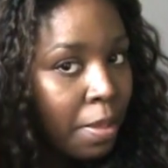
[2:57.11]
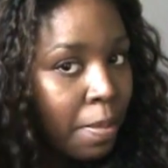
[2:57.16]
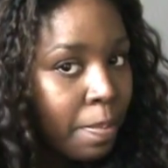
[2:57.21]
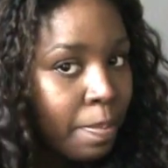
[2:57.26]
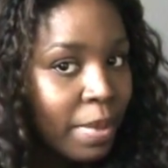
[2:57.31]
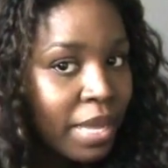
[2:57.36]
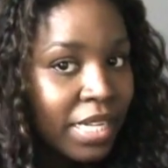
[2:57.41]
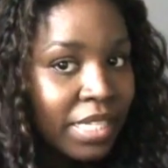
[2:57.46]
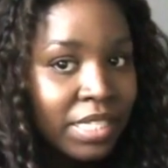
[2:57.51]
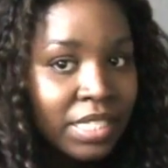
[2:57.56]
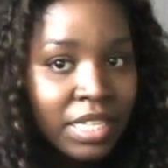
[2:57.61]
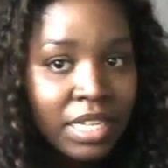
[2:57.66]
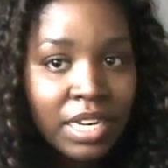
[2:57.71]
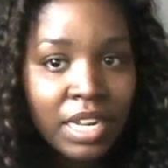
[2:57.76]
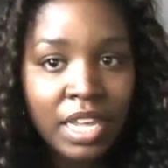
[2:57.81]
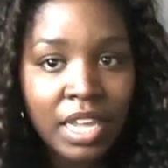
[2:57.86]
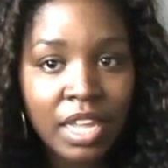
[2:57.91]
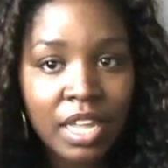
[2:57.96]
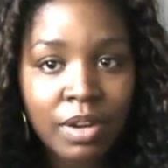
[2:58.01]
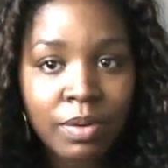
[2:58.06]
mix it
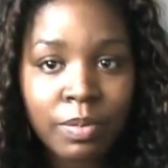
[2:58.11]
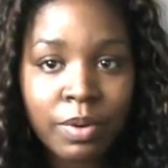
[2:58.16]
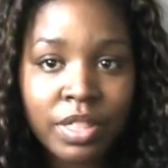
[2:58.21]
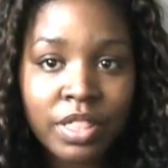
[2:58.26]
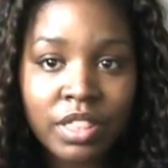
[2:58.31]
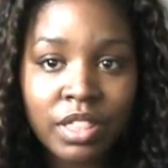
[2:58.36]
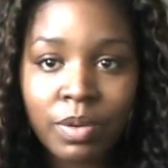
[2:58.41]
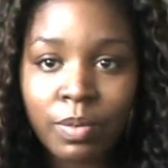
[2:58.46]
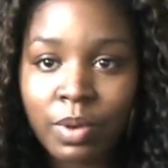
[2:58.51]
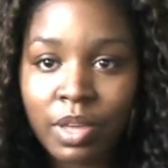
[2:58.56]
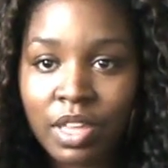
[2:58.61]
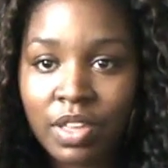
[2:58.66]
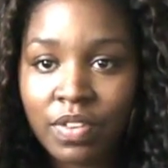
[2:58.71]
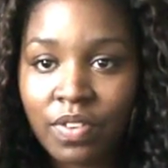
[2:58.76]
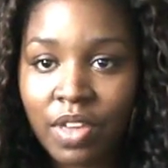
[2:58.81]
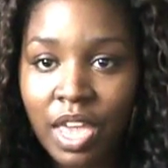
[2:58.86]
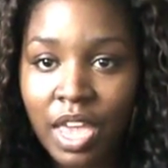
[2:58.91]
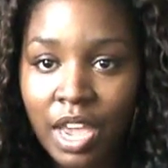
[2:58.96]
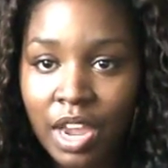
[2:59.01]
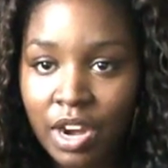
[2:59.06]
in with the weave
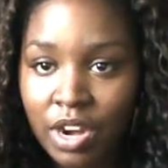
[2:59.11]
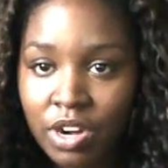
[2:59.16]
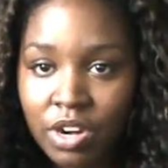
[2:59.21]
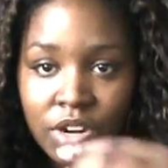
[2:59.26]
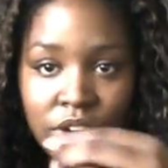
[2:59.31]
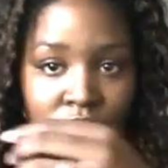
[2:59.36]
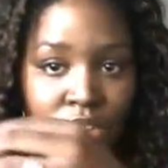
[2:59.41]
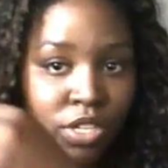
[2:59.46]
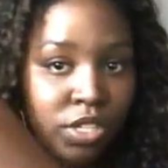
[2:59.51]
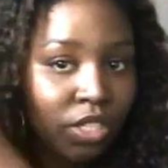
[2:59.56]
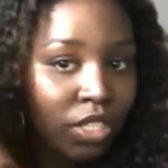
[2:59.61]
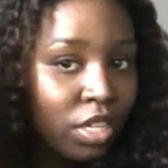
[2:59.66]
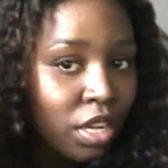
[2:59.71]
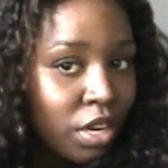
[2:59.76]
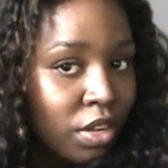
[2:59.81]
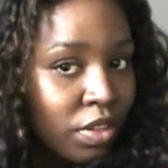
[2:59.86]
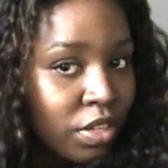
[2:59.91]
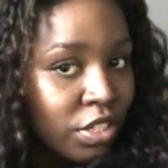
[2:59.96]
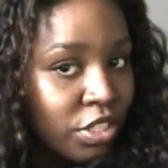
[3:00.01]
hair so